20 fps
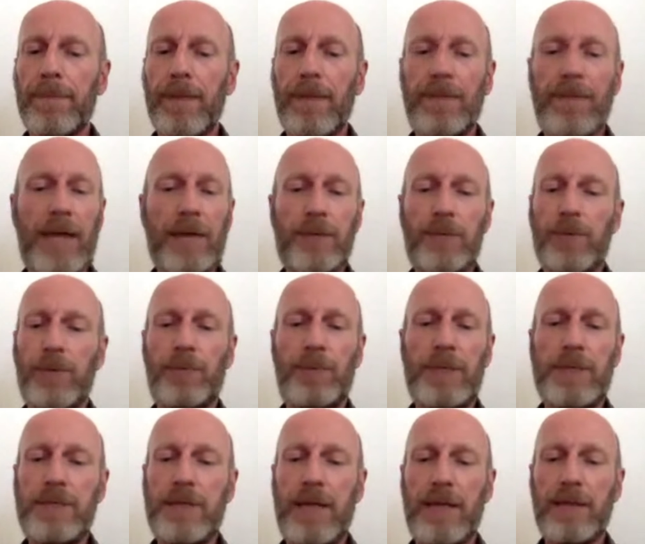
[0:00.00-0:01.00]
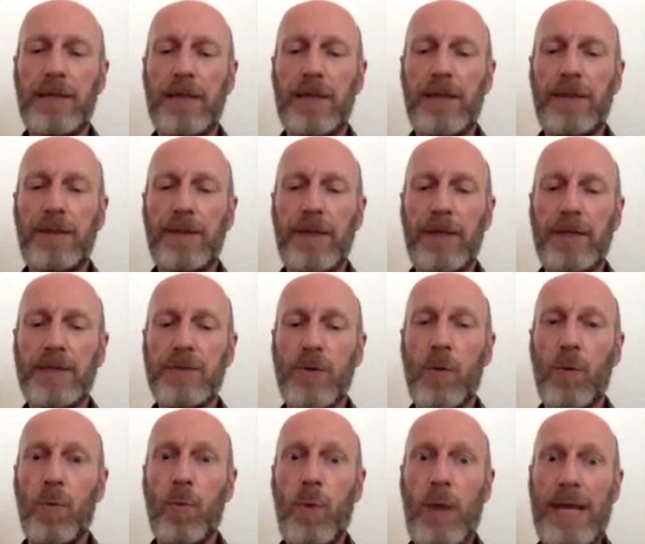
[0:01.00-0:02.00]
That would be taking things
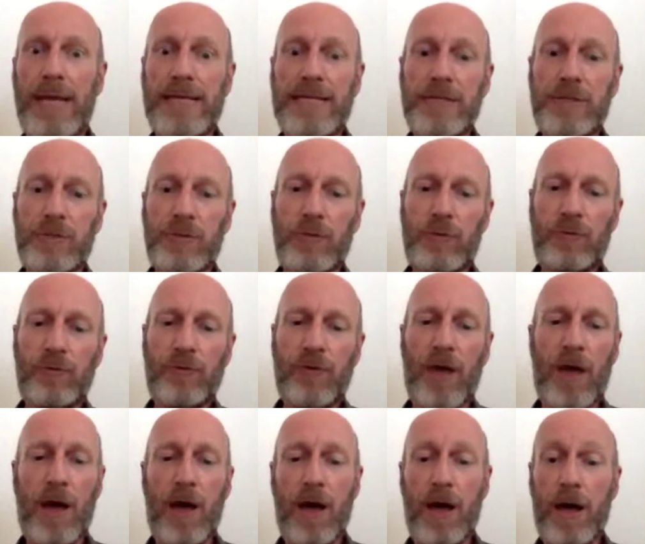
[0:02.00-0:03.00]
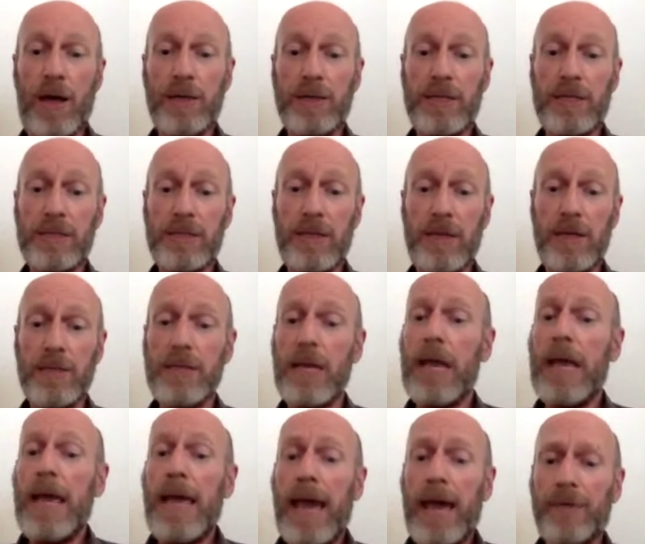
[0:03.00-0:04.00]
way too far, I
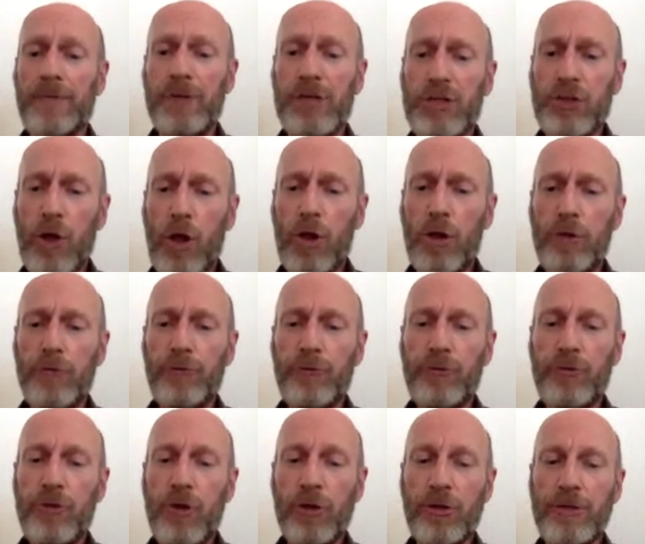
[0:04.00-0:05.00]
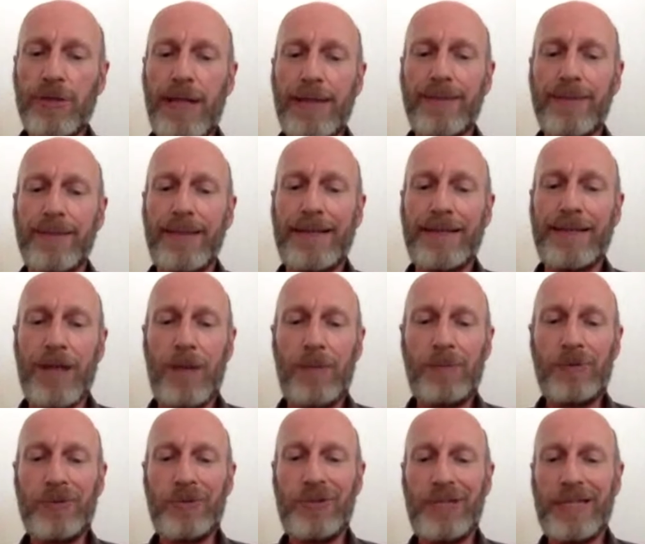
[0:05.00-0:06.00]
decide, and resolve to not let it
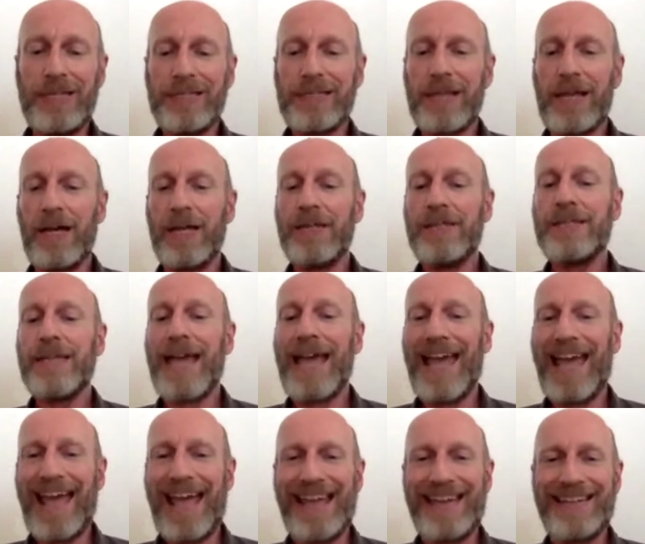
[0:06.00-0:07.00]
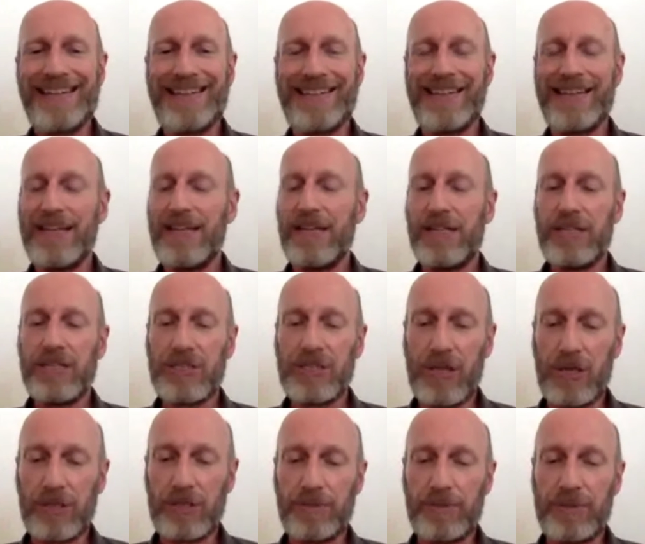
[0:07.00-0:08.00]
come to this under any
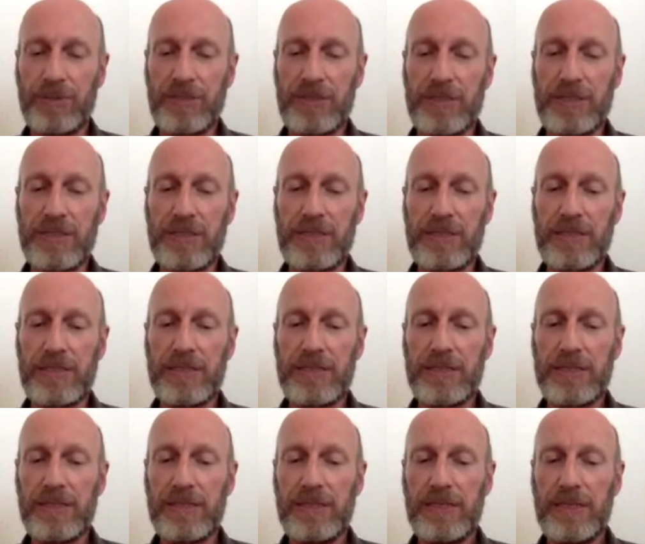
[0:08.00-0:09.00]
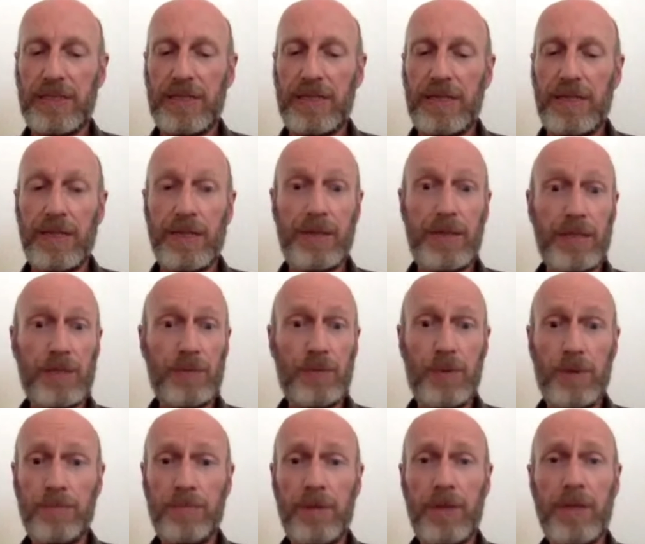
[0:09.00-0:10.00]
circumstances. This
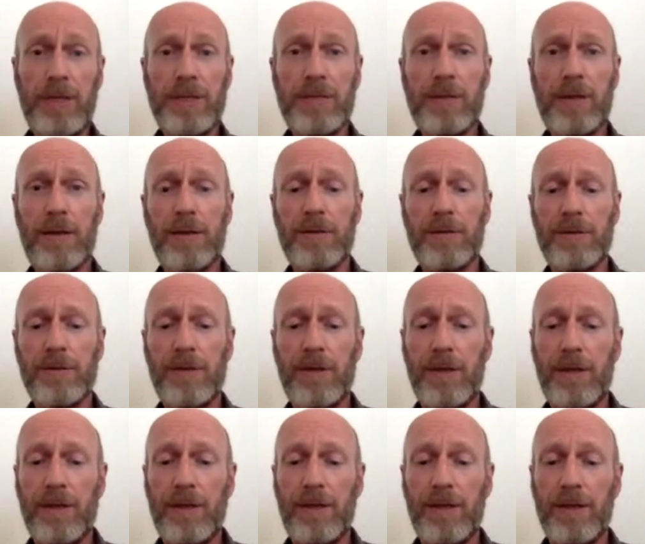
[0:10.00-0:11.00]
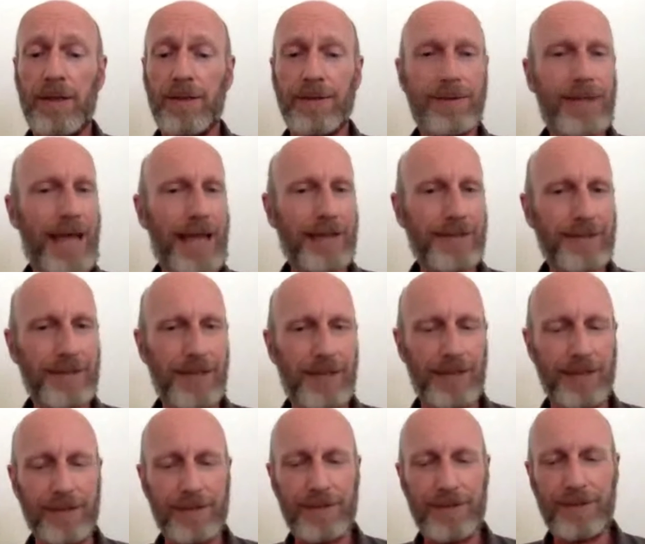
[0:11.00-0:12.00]
one mojito, that's
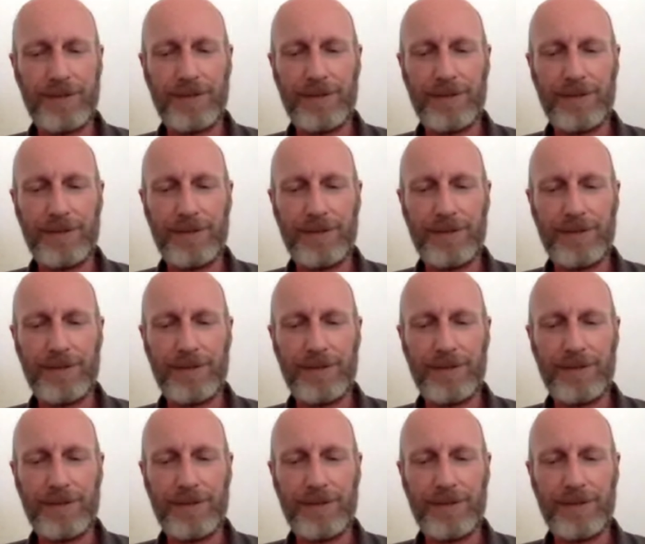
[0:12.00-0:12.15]
it.